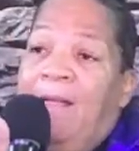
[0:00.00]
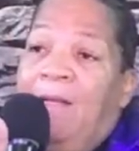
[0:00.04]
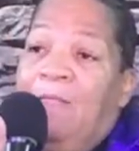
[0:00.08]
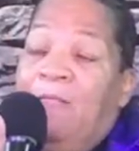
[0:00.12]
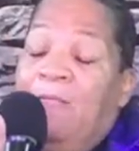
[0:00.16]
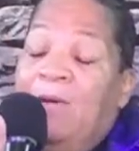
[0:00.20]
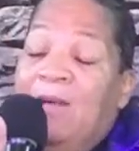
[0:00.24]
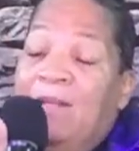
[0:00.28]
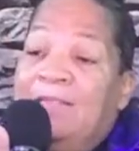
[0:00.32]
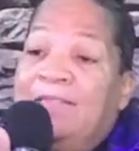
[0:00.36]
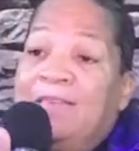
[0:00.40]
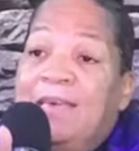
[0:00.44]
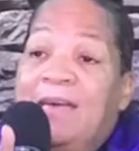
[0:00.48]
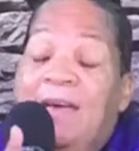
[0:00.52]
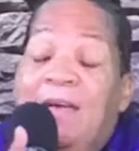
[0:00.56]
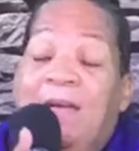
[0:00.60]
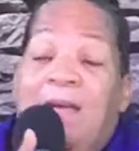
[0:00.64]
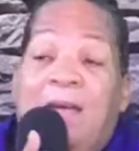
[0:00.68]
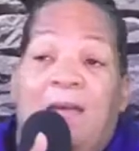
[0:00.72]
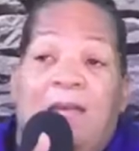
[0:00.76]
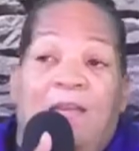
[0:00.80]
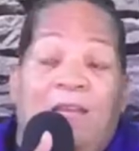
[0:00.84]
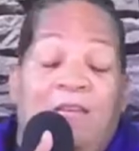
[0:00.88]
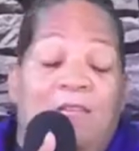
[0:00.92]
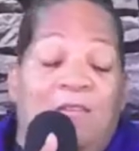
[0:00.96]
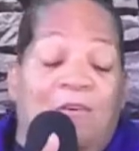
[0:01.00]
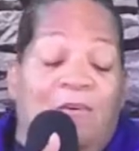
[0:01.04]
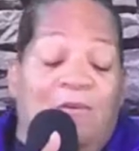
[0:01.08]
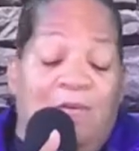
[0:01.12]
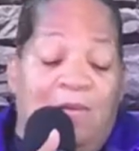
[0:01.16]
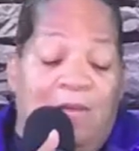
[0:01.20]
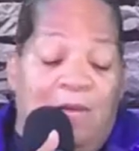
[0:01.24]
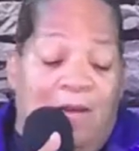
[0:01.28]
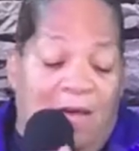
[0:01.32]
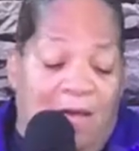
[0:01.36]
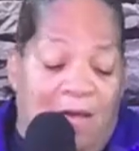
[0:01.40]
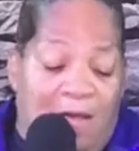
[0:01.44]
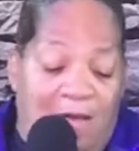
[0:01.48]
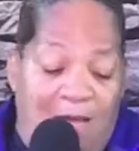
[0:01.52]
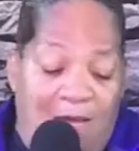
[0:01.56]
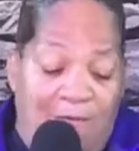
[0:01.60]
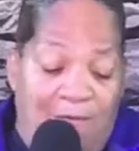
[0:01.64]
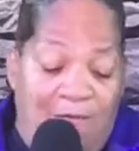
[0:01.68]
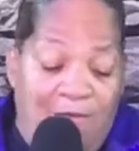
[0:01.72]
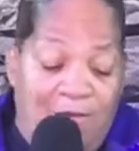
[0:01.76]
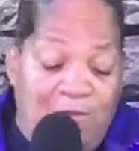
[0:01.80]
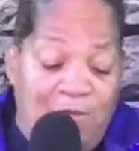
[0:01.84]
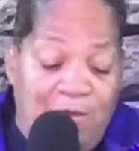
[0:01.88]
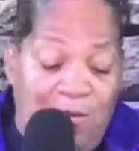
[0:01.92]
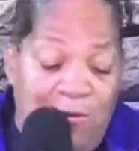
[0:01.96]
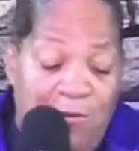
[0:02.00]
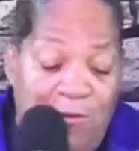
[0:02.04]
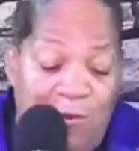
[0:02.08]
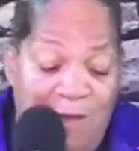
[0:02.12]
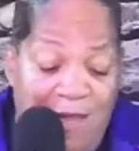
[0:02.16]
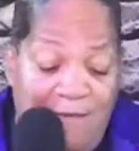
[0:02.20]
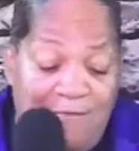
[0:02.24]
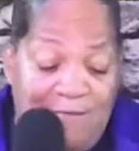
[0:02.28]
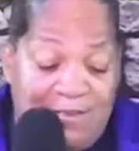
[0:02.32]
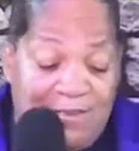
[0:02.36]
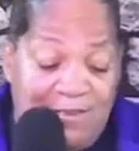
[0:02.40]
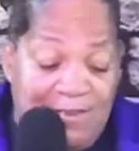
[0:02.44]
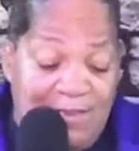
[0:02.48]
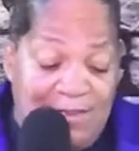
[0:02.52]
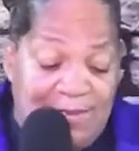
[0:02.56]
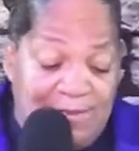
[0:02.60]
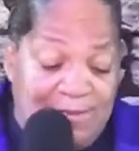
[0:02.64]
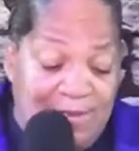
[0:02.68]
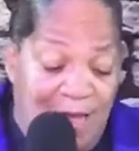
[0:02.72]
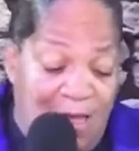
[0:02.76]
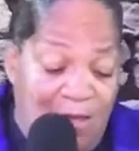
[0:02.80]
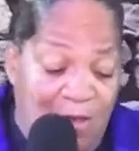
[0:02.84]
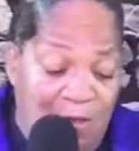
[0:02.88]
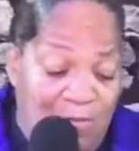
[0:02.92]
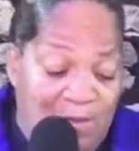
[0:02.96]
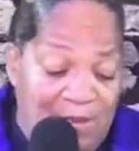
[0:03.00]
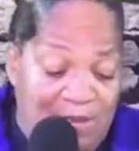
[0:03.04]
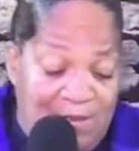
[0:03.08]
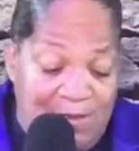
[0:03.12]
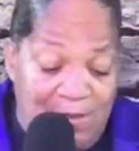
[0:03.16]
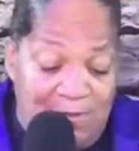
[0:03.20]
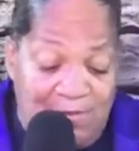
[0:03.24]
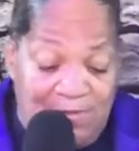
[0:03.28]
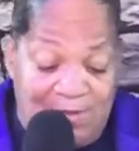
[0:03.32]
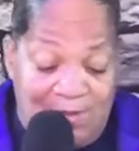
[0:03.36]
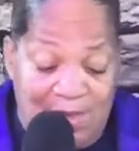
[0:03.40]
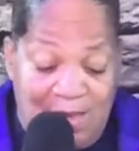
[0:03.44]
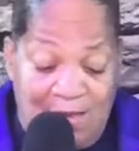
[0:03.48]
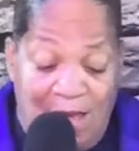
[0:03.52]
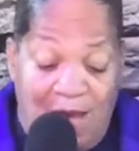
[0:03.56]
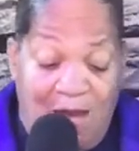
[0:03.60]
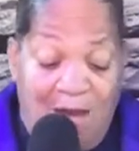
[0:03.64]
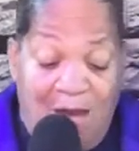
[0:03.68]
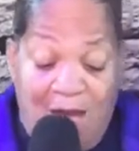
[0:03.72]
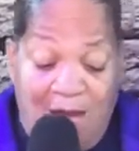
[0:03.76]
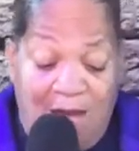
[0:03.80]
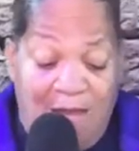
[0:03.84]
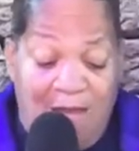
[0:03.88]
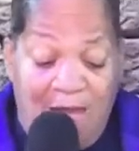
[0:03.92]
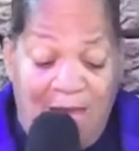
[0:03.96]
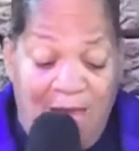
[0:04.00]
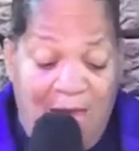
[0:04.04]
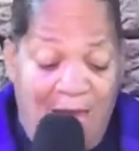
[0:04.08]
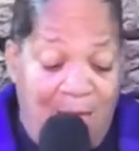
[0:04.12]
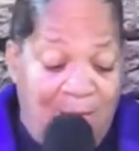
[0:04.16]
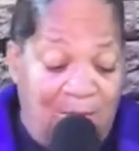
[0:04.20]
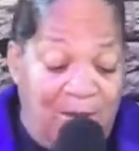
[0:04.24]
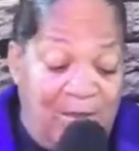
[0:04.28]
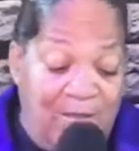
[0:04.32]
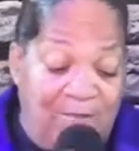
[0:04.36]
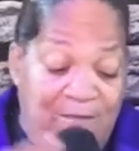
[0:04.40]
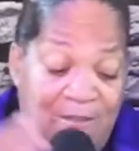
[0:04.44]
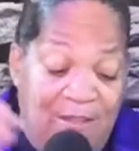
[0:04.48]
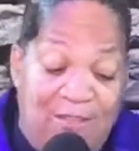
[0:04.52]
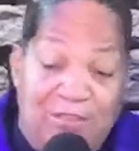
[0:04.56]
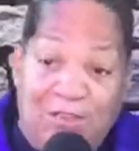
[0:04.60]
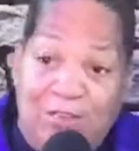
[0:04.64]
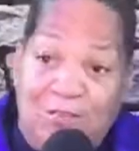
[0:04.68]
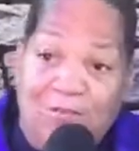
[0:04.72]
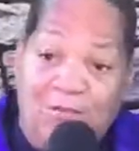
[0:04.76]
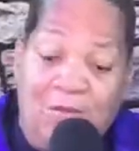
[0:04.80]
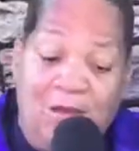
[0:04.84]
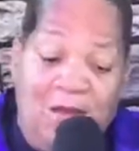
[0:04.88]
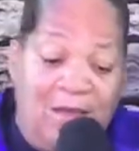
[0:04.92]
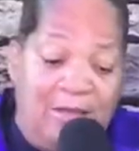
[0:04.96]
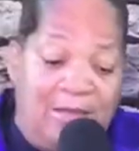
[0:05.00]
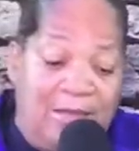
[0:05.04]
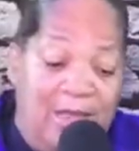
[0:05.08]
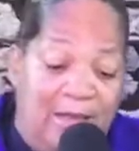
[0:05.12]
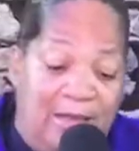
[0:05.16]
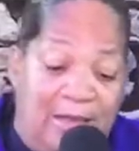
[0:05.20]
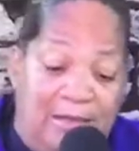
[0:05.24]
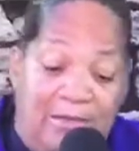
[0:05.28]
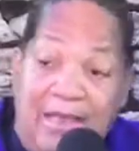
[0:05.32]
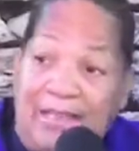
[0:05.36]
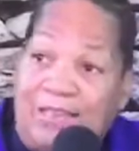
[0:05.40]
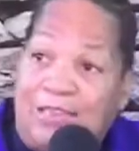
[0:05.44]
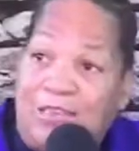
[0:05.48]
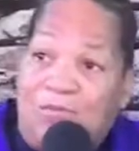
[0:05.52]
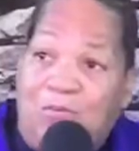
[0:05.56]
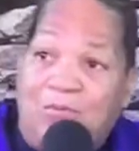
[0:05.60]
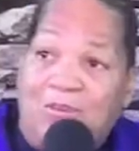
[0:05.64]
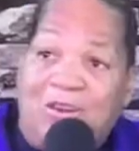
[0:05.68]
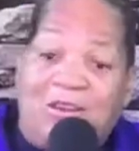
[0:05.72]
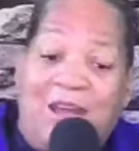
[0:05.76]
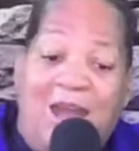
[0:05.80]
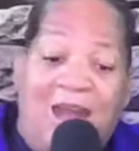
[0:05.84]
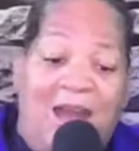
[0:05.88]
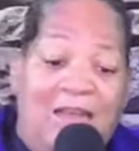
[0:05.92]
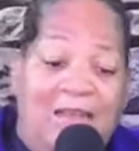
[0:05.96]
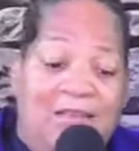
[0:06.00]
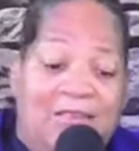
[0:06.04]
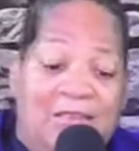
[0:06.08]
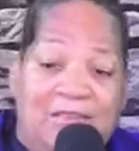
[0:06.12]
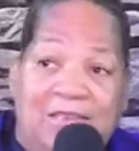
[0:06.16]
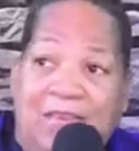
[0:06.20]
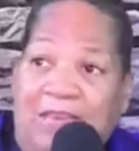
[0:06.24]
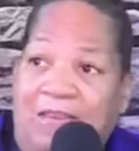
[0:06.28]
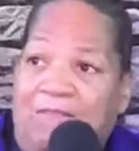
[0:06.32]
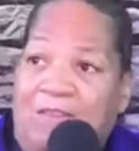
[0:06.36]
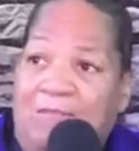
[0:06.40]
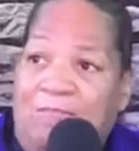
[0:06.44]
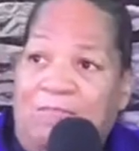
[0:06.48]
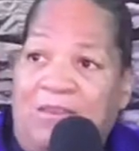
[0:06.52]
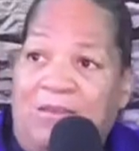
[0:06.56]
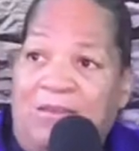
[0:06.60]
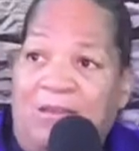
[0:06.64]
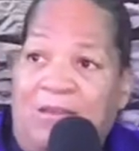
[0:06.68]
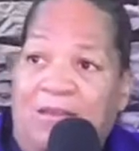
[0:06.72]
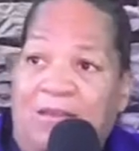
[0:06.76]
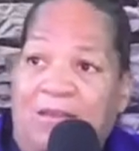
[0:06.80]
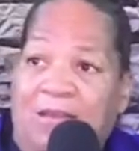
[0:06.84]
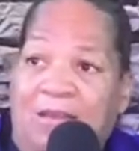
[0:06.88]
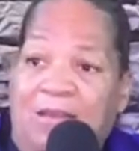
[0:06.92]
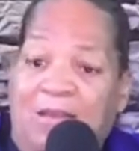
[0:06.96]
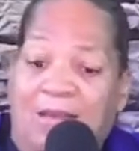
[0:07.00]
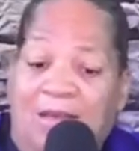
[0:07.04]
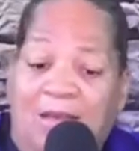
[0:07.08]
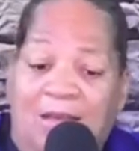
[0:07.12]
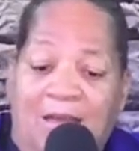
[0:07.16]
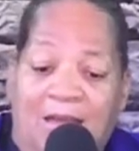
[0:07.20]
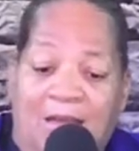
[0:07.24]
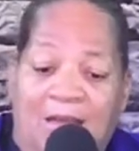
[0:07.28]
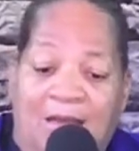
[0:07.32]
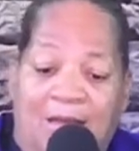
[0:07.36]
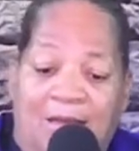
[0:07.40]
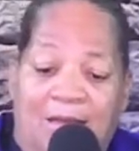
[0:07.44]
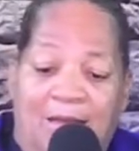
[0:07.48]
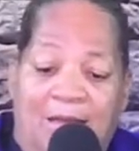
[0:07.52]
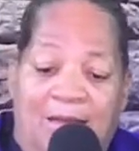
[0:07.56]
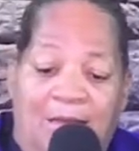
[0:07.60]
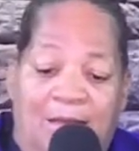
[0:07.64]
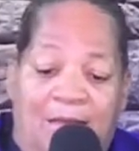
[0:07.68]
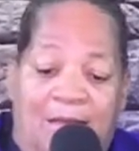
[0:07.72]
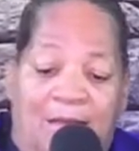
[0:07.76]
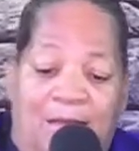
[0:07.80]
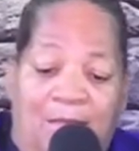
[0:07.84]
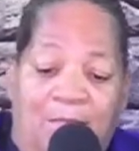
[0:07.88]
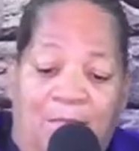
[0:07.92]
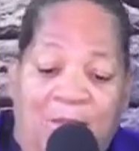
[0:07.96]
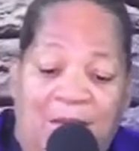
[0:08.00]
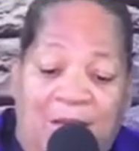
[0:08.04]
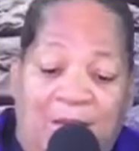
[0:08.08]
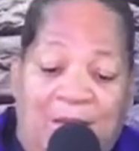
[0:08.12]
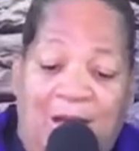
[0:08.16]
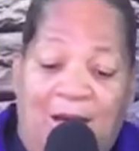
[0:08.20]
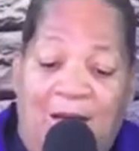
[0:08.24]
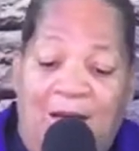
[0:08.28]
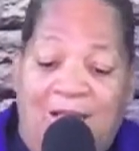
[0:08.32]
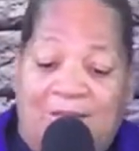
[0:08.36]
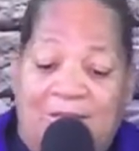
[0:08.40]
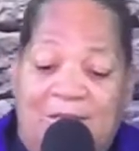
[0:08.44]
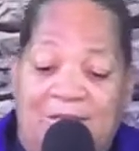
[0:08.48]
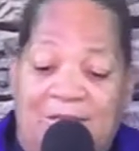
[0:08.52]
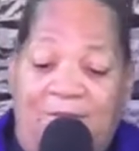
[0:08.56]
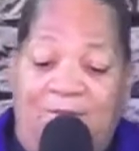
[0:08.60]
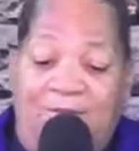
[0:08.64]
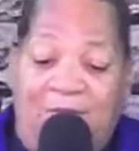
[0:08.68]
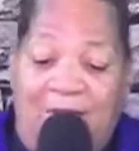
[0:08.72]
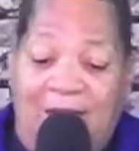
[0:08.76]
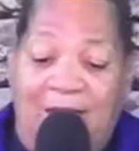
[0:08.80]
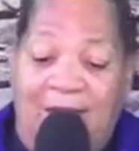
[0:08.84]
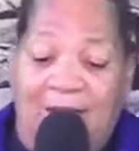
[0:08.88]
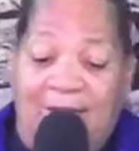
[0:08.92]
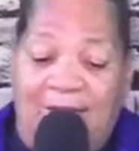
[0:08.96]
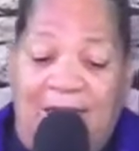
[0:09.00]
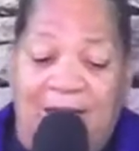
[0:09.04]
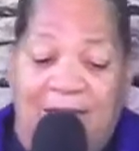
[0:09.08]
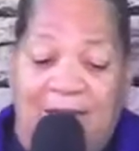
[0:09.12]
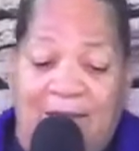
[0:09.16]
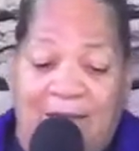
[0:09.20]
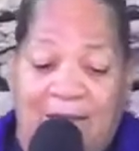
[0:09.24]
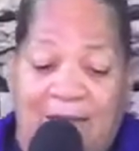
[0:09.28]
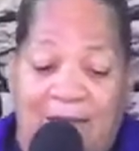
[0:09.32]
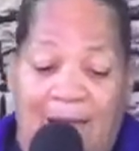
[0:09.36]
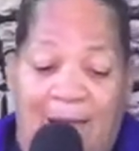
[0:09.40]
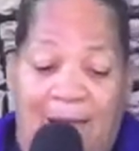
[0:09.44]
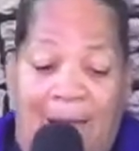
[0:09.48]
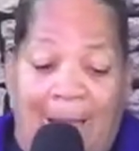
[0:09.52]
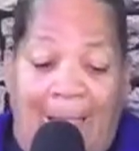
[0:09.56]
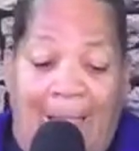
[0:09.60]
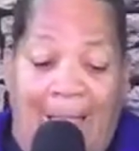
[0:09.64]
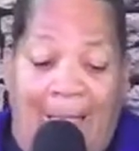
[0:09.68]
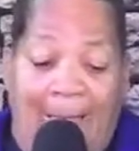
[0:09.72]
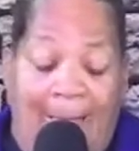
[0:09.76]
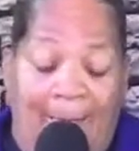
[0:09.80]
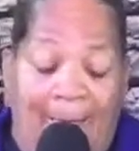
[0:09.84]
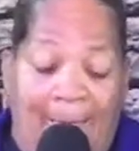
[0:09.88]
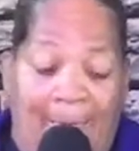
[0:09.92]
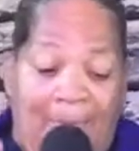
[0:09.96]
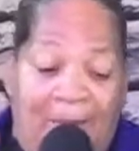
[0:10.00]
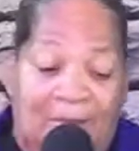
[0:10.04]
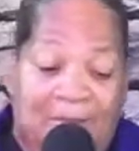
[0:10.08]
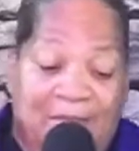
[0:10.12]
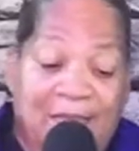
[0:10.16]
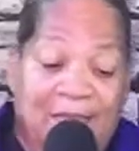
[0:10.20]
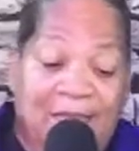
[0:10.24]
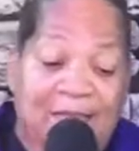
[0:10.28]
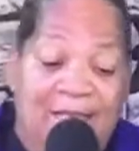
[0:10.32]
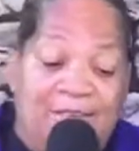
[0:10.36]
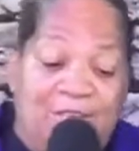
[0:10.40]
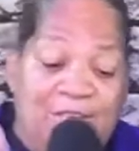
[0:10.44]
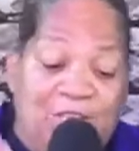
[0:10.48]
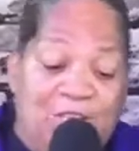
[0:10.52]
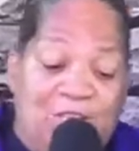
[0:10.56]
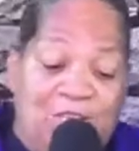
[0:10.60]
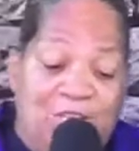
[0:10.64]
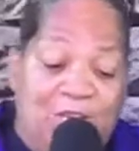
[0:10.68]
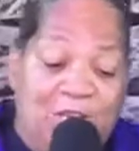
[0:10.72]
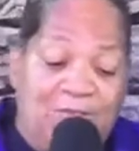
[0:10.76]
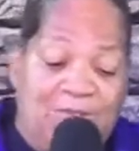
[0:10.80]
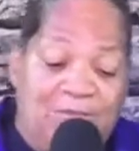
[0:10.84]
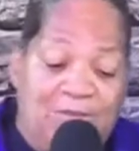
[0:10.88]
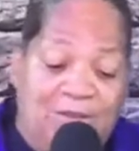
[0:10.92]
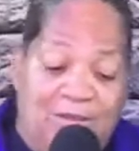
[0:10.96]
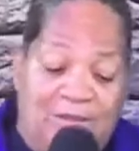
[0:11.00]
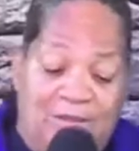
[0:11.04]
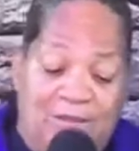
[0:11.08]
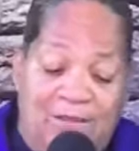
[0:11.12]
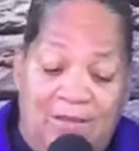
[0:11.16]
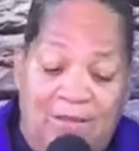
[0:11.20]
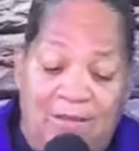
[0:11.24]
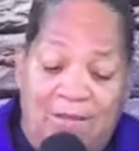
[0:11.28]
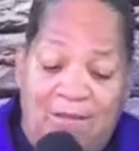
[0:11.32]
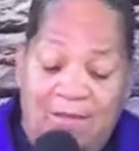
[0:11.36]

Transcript: One time, you know, uh, to whoever's listening, I hope this don't seem hard, but if it do, then this is what God is giving me. Because of the fact that um, these children,